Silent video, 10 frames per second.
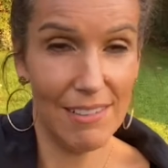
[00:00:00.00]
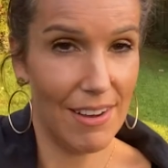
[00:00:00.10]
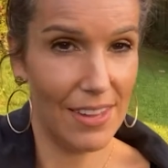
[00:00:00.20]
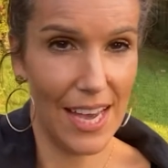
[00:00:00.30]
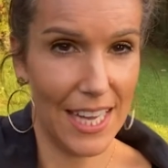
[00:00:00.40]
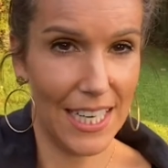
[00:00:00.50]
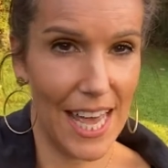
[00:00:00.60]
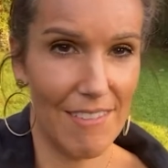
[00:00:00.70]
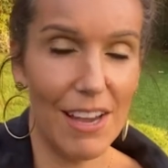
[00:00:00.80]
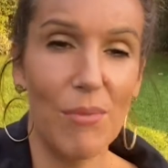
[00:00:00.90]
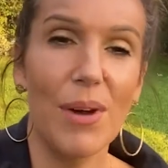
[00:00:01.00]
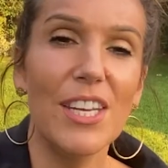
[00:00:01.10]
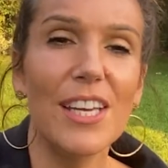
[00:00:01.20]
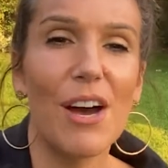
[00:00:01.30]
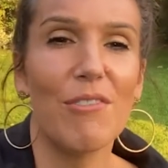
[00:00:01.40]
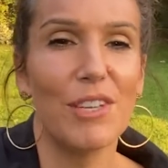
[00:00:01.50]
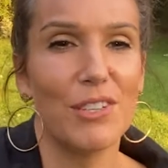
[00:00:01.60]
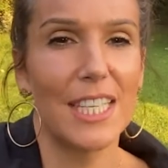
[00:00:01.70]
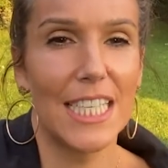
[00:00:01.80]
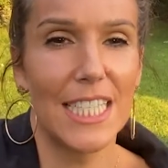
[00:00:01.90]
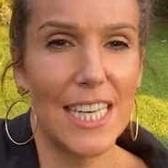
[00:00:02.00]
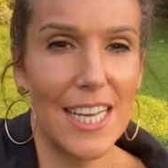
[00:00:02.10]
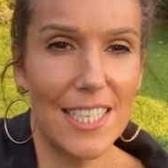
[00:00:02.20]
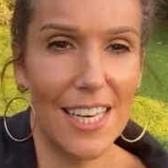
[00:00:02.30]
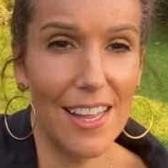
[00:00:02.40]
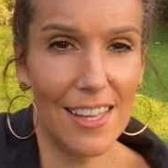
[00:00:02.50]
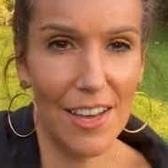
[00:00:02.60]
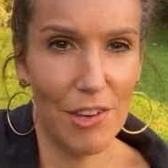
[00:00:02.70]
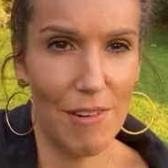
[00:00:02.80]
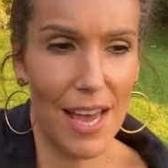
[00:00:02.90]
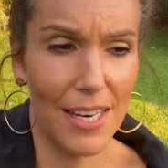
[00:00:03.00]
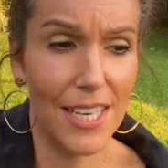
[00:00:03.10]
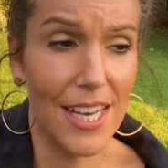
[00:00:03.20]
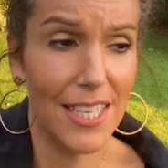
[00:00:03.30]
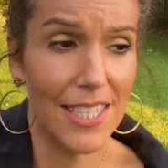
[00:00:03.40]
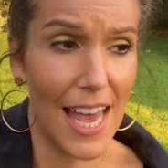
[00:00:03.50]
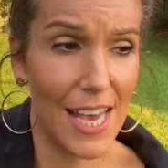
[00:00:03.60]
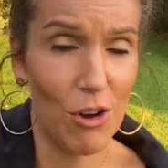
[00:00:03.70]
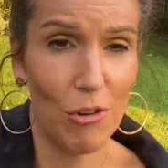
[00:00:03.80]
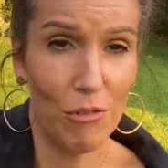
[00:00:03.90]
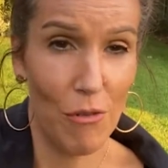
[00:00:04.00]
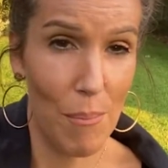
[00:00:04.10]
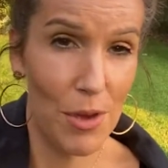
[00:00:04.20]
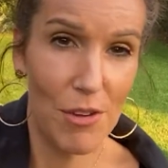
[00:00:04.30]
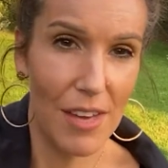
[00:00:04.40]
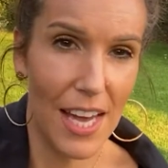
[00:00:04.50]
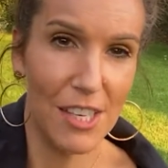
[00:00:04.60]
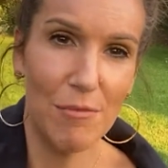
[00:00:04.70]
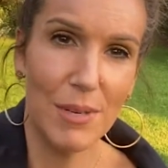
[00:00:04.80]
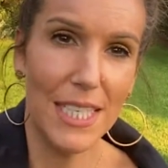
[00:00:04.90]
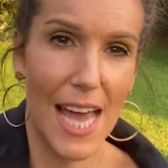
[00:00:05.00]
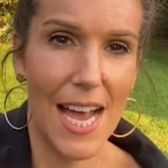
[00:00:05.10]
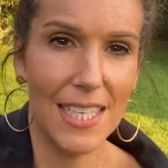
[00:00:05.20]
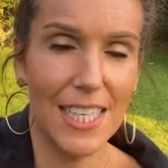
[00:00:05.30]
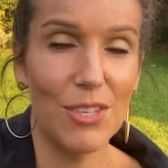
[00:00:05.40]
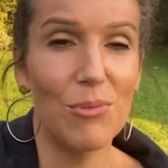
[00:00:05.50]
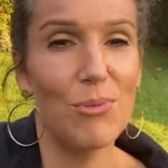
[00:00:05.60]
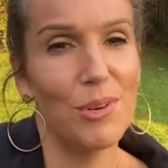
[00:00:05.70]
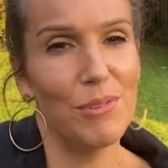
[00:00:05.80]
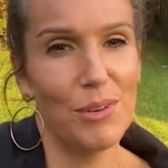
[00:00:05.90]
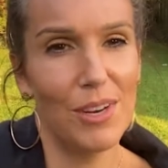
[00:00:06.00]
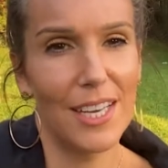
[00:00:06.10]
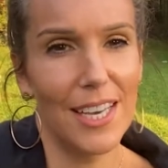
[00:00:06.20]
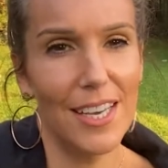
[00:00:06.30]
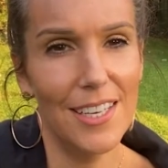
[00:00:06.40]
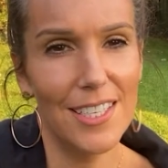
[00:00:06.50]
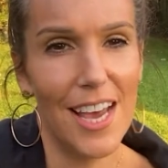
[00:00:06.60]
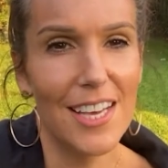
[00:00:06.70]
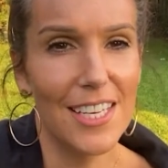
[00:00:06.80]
around the handle area, and when you get off at your destination at the other end, take it off and remove it, and you've protected all of your luggage.